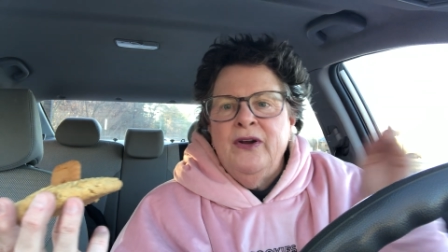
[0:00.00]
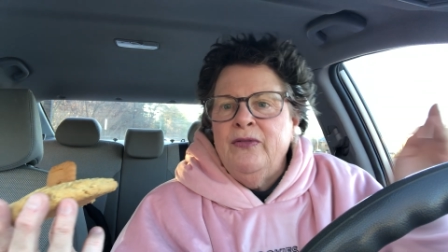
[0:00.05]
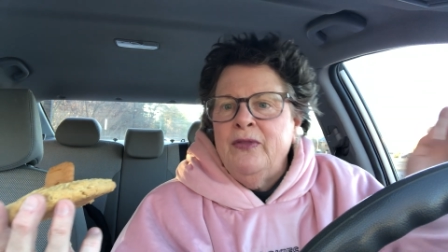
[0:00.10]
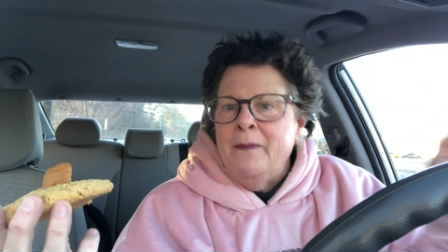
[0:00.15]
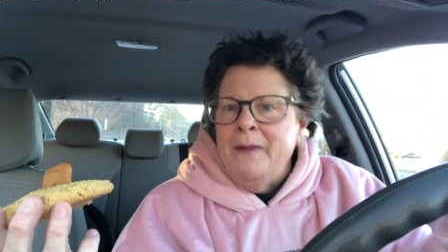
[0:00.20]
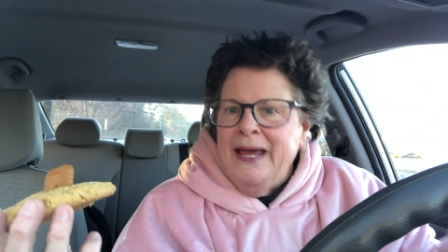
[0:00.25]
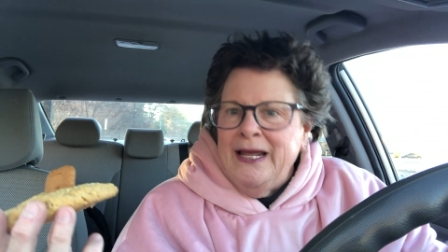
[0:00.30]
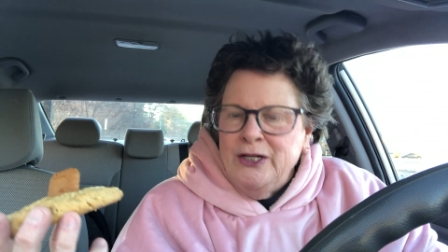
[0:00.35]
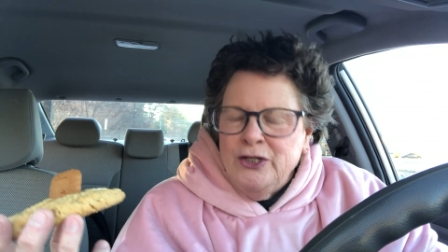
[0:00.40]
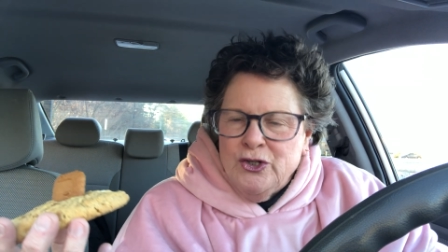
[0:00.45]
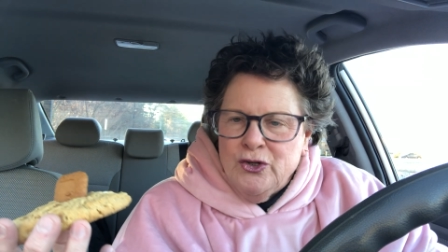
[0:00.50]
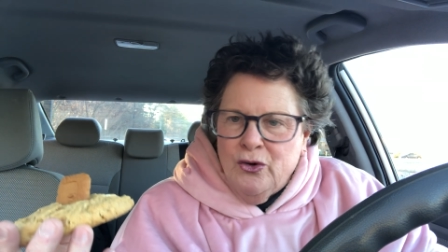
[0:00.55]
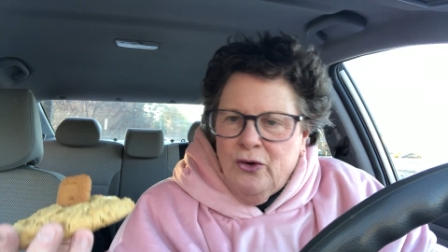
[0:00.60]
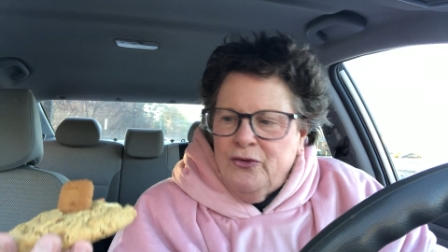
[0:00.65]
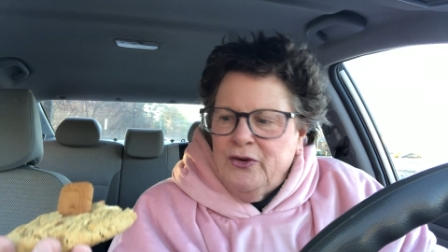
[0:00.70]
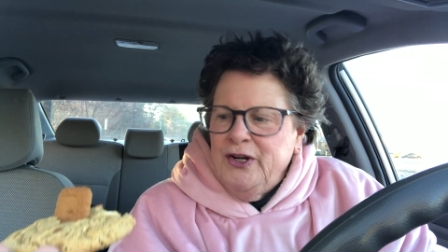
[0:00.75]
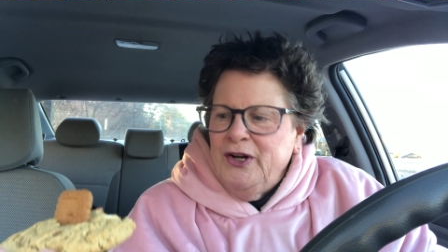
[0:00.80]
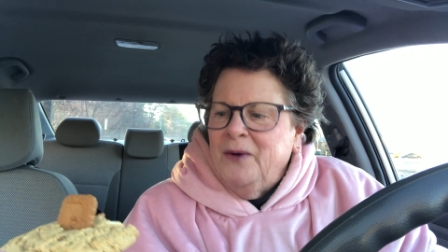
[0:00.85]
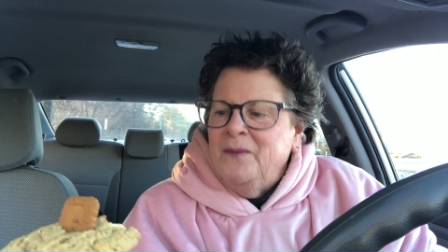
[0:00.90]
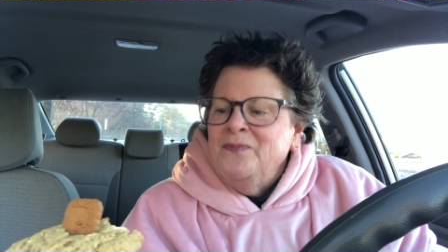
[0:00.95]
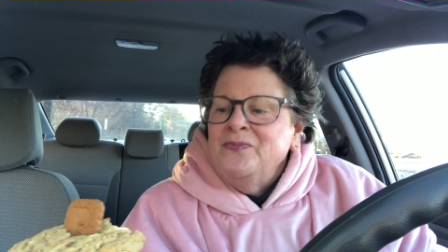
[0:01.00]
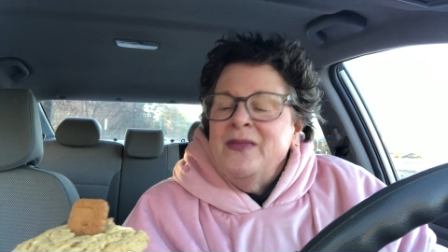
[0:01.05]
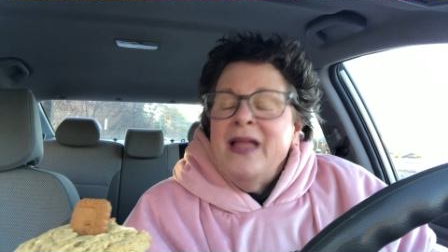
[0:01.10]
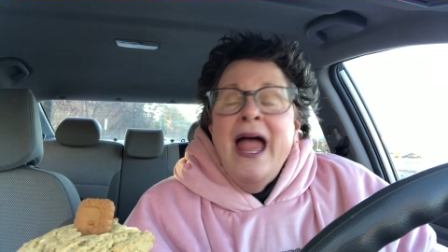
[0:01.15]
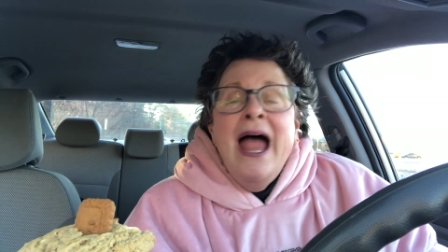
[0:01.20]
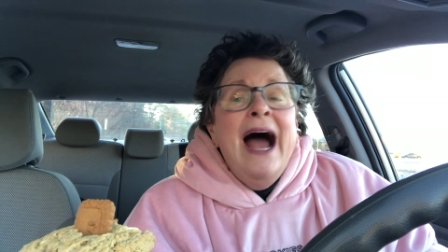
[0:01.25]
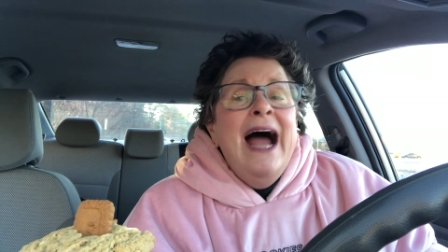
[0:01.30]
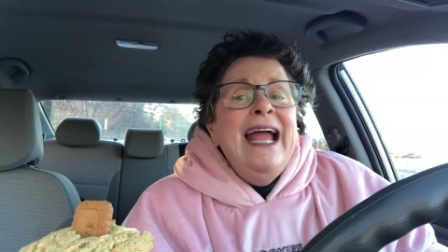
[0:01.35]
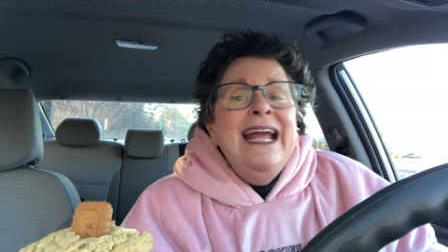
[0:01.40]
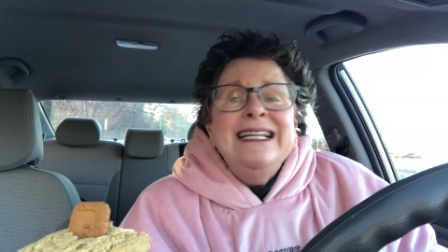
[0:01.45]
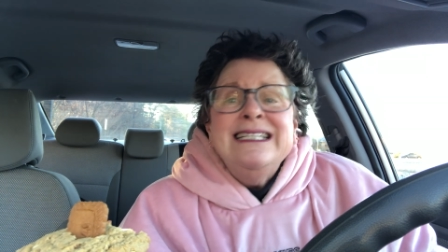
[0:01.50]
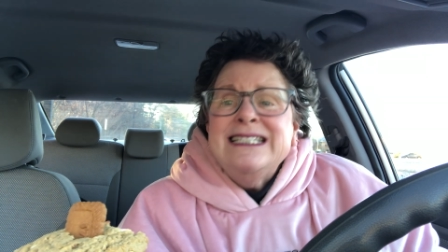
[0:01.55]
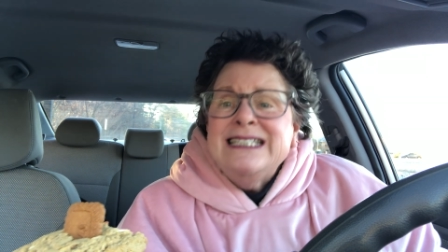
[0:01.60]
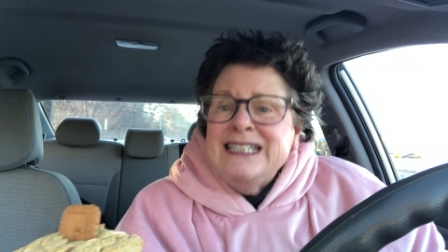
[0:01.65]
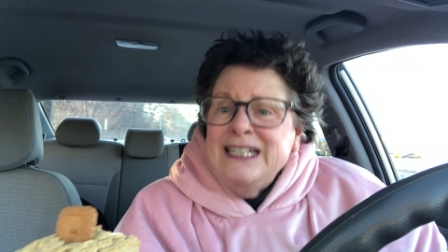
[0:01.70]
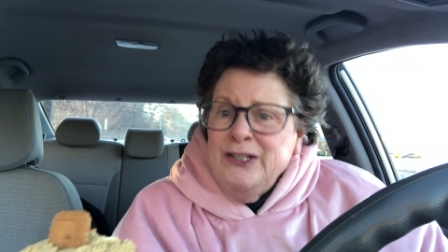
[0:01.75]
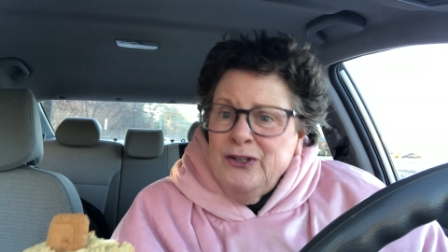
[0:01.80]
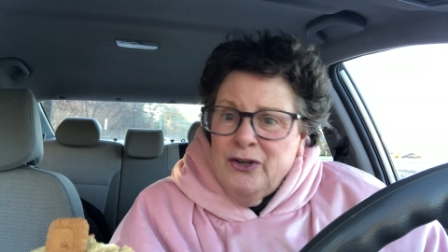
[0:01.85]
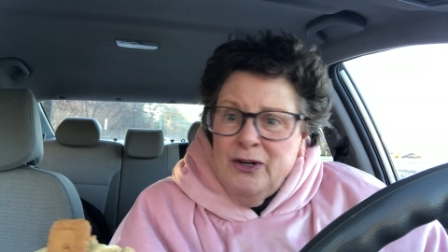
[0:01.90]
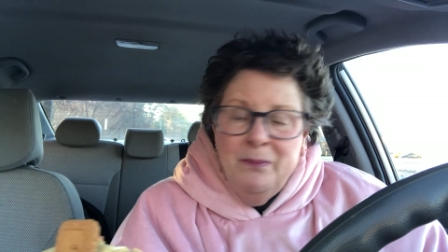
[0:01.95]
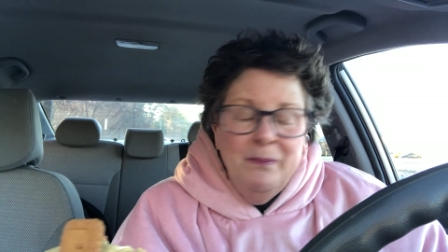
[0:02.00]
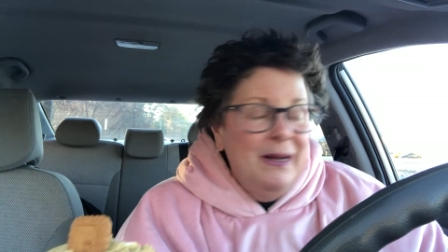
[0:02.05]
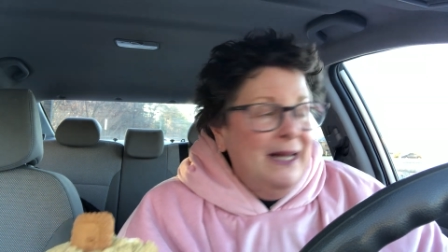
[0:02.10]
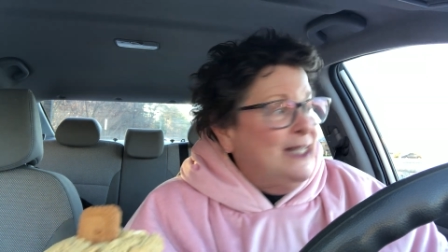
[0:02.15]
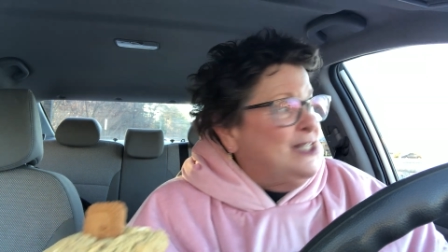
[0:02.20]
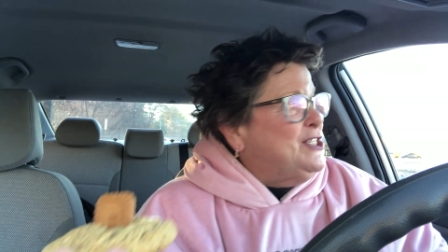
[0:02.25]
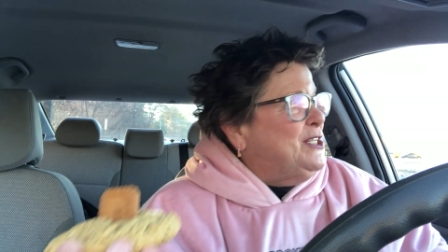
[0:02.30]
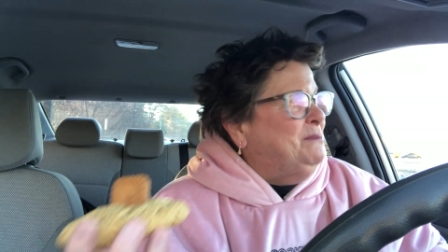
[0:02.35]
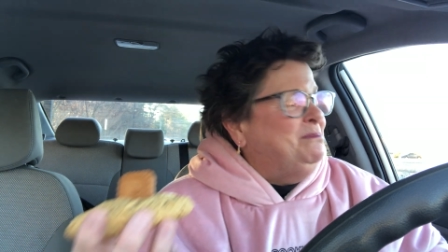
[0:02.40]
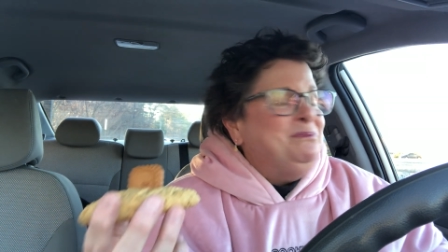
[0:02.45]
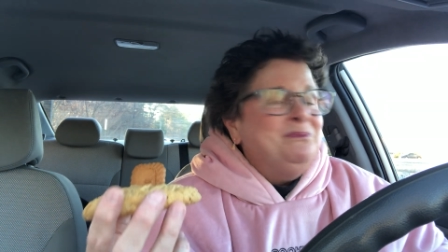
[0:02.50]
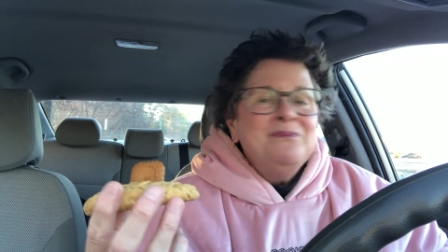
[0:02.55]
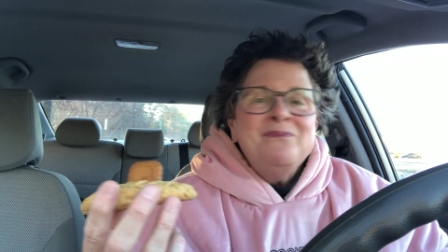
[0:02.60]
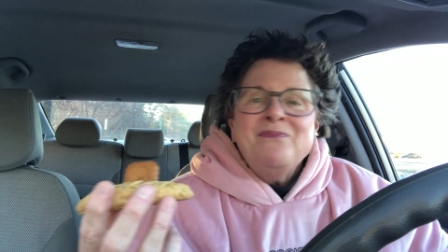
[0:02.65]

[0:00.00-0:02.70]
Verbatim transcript: at the manager over here. I hadn't seen her in months, and